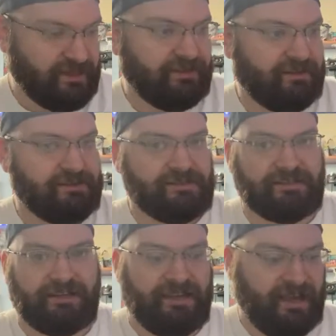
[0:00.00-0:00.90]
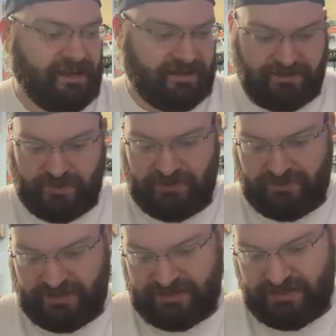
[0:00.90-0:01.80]
And there's a cat coming
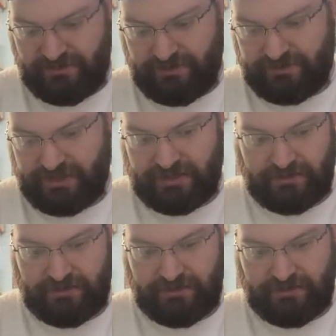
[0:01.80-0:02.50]
over to sniff everything.